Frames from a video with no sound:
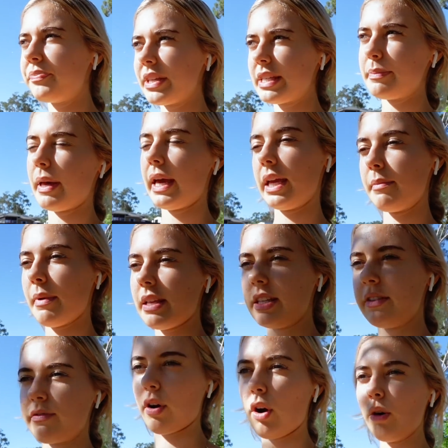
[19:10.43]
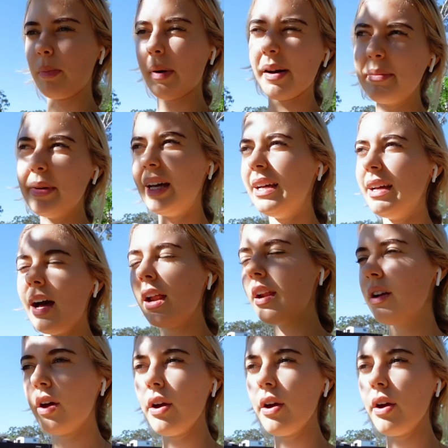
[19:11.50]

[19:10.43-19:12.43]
is playing a massive role, but I don't